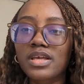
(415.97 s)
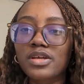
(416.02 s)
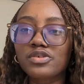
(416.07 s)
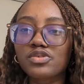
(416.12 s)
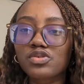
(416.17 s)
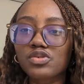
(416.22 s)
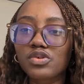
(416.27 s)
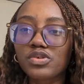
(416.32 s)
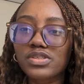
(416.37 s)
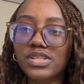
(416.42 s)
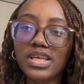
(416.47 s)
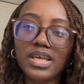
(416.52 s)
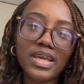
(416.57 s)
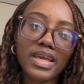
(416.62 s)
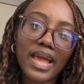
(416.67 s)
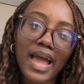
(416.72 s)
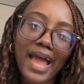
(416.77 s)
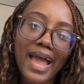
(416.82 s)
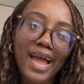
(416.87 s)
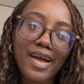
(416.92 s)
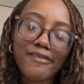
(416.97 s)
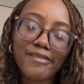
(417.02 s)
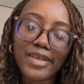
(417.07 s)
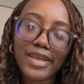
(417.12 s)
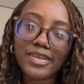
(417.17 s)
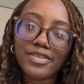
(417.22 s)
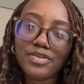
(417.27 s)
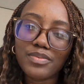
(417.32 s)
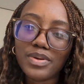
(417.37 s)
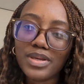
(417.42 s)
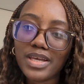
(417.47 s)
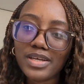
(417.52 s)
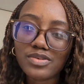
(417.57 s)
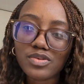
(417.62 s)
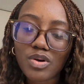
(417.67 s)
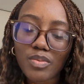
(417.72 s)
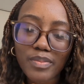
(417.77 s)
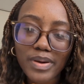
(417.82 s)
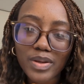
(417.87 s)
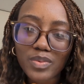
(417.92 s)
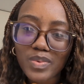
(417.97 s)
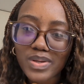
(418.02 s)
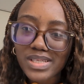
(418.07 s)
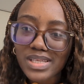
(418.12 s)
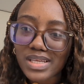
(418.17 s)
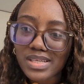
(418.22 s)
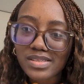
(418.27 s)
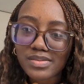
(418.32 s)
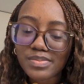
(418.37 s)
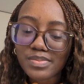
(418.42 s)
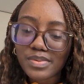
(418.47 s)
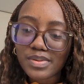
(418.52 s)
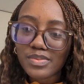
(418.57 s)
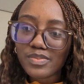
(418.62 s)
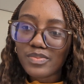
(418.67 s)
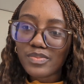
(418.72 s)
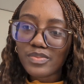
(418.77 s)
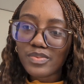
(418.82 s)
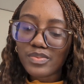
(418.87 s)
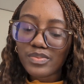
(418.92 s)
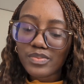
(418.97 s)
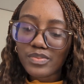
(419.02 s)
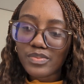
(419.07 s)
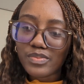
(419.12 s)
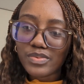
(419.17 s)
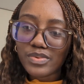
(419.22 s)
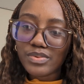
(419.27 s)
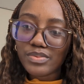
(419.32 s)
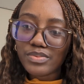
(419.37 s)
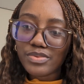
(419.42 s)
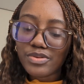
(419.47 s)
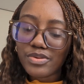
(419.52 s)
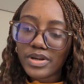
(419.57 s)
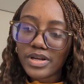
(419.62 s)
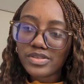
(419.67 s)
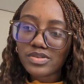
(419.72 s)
So you say, I have like 3 years combined with 3 years